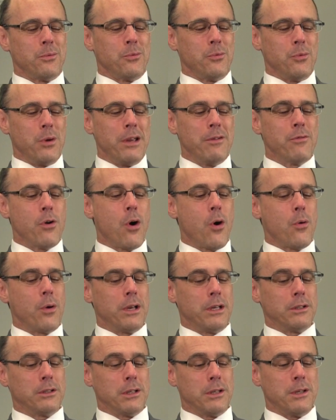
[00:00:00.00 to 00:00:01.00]
we've
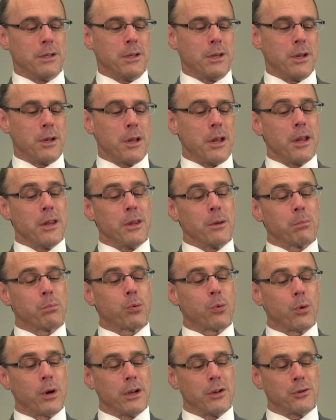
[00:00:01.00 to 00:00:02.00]
always in in the
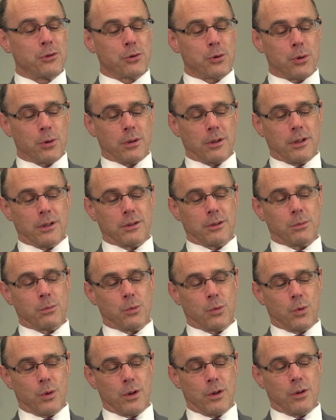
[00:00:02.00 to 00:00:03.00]
print
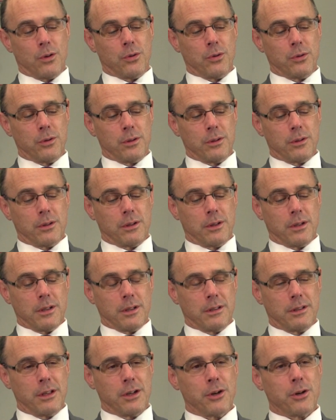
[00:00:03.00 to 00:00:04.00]
journalism world
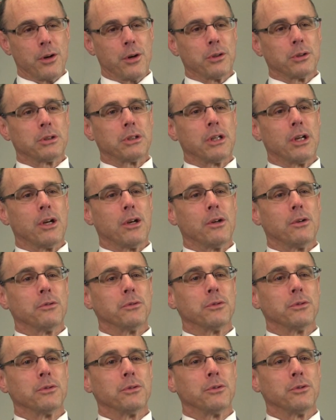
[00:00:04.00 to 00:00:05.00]
considered
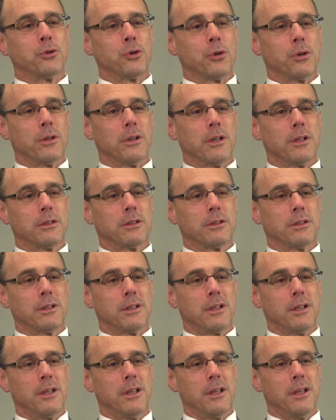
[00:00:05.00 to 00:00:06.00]
ourselves journalists
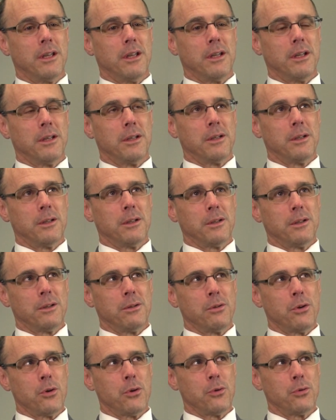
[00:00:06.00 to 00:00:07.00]
and
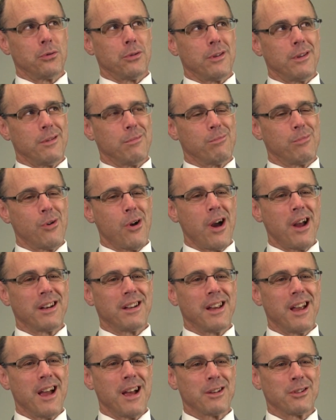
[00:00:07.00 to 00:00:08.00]
those in the
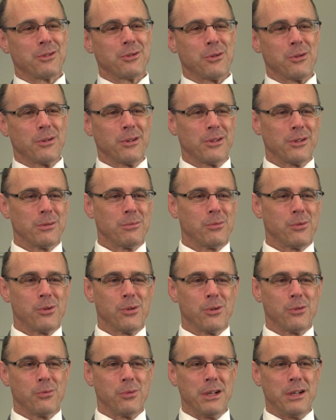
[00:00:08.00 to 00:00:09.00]
broadcast journalism
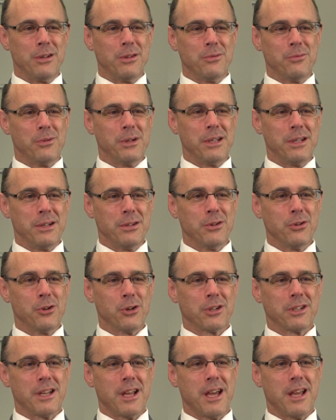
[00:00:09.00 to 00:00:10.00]
world we we
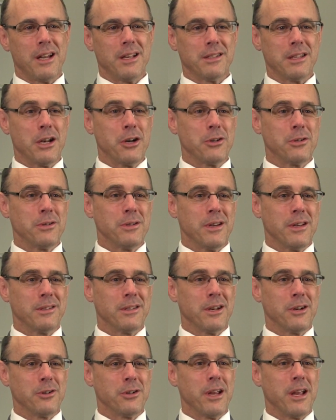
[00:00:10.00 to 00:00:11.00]
looked at as enter,
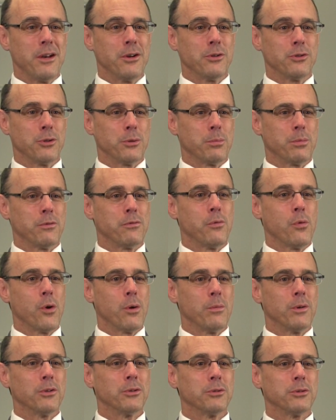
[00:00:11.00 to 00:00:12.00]
as entertainers or
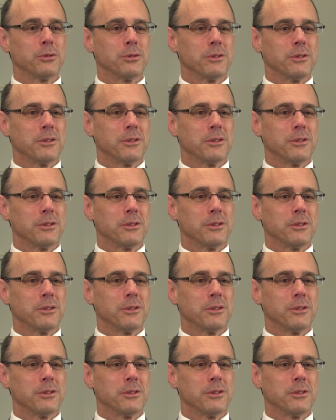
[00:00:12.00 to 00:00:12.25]
performers,